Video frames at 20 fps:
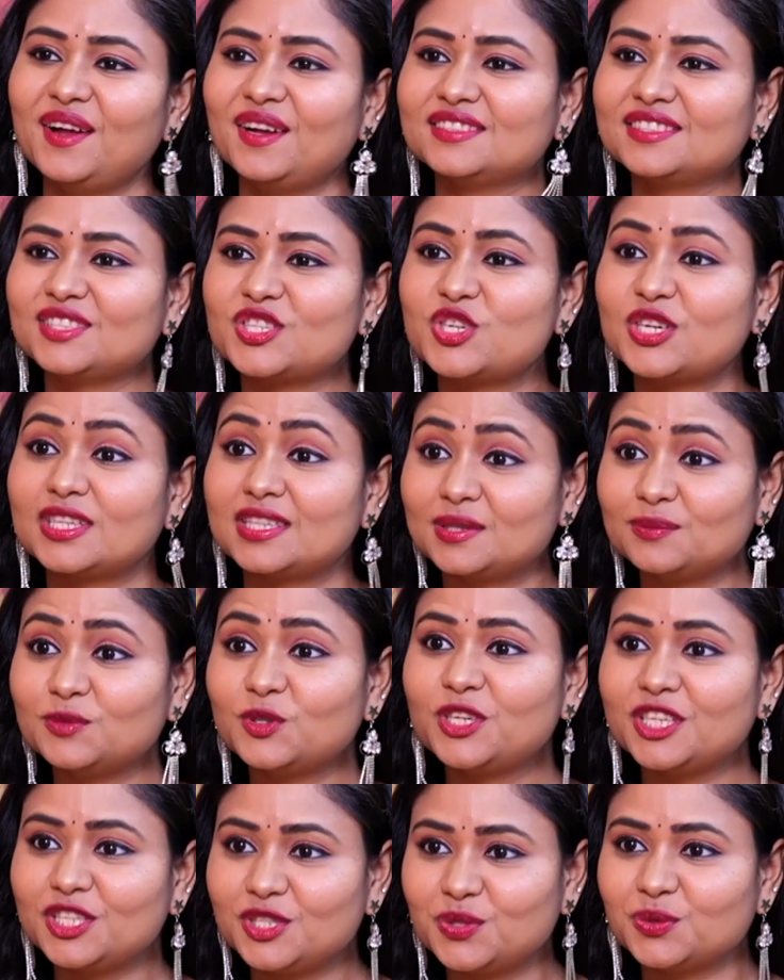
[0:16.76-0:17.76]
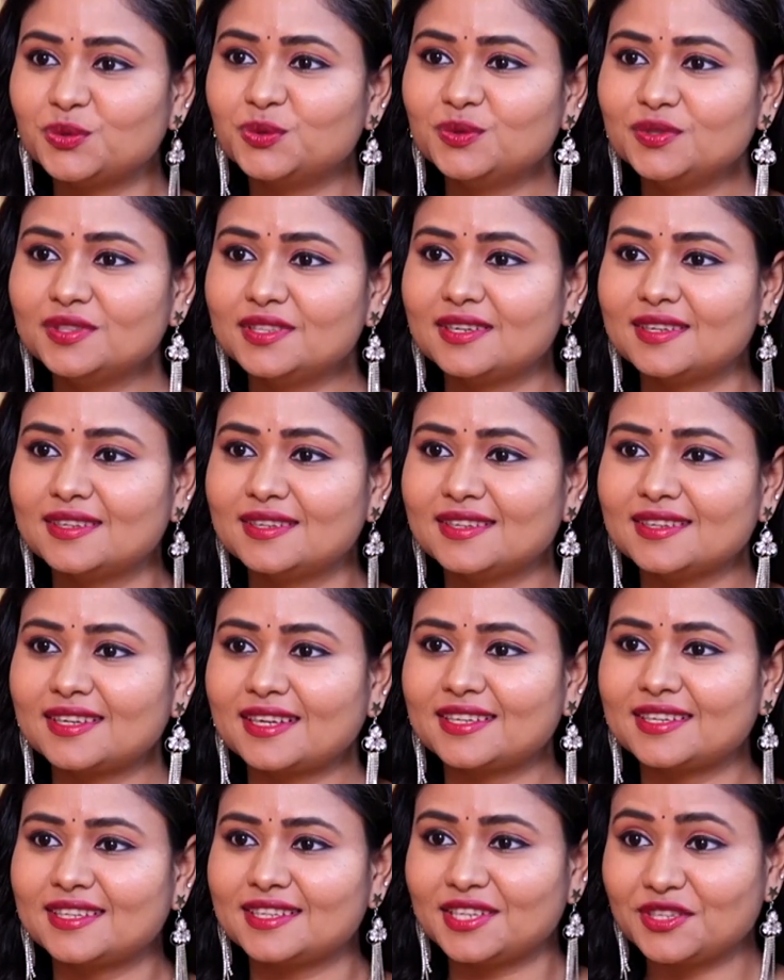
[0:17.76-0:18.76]
So Chandramukhi 2,
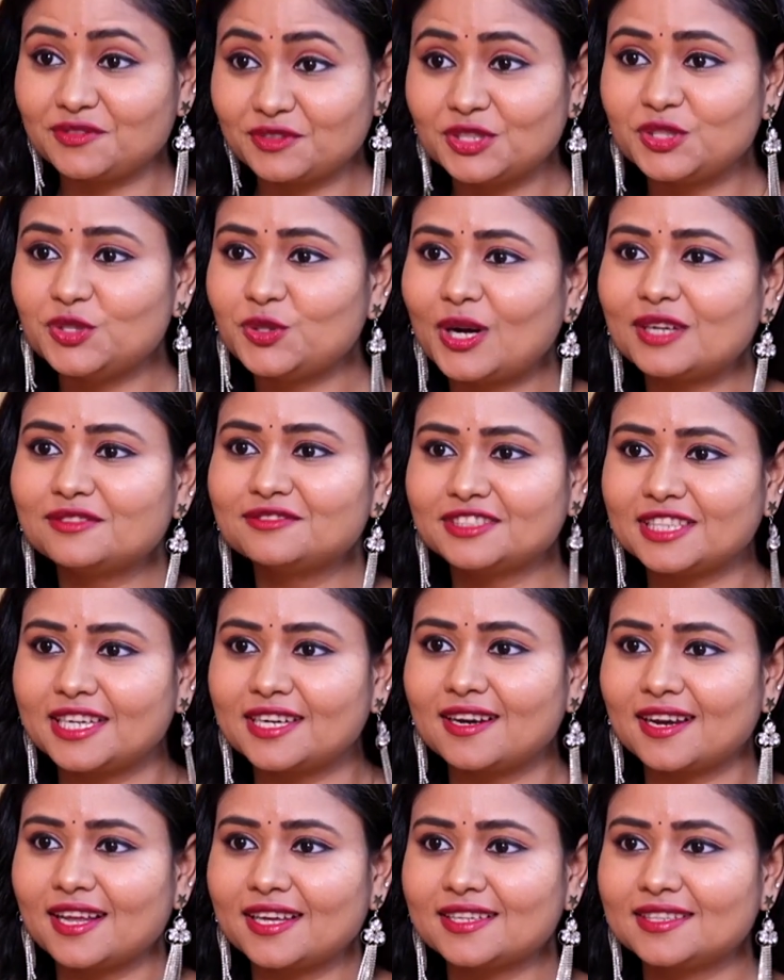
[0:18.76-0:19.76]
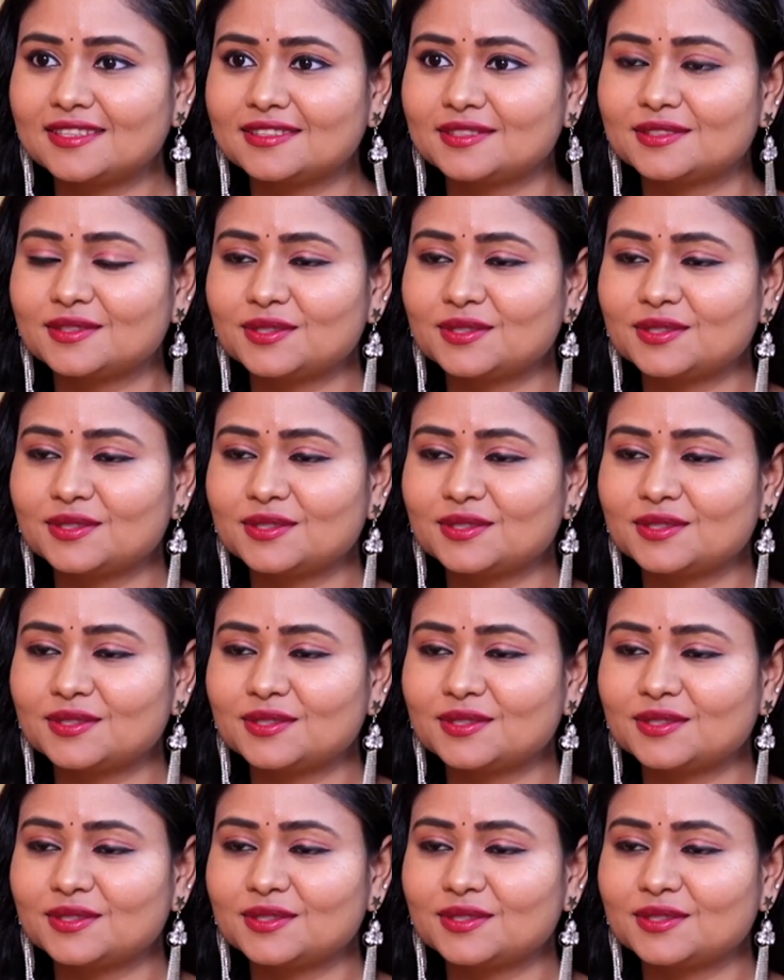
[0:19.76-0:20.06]
like even you have said, like,